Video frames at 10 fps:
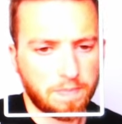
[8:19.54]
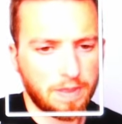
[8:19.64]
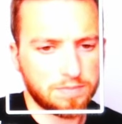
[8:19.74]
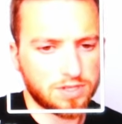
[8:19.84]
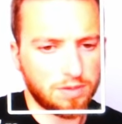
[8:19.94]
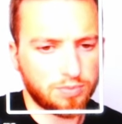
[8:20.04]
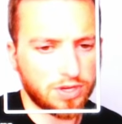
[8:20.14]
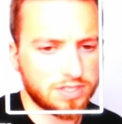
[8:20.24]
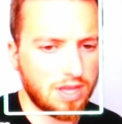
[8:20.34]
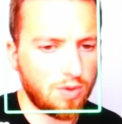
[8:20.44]
I'm just gonna
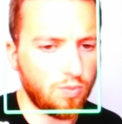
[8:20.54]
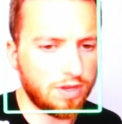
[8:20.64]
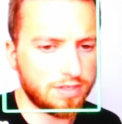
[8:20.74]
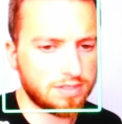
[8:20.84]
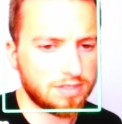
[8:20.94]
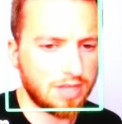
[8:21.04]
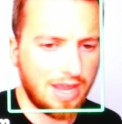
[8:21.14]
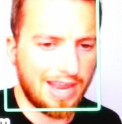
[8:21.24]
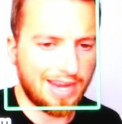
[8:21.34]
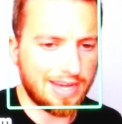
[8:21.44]
press that once,
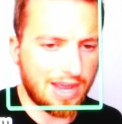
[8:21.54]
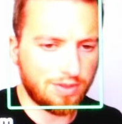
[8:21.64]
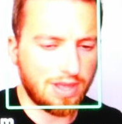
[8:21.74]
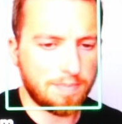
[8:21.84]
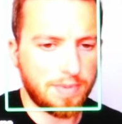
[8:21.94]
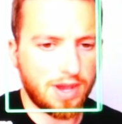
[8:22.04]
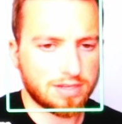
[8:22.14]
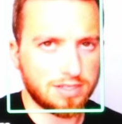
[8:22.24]
and now that box